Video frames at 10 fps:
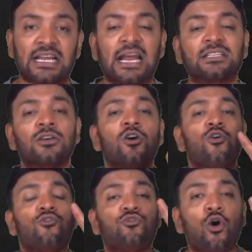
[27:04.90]
shares,
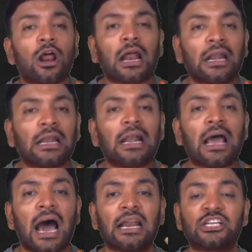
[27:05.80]
400
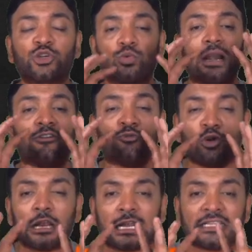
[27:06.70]
are issued at
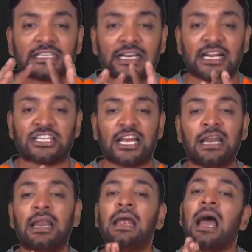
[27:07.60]
full
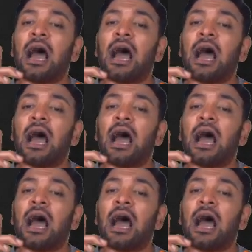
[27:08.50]
consideration,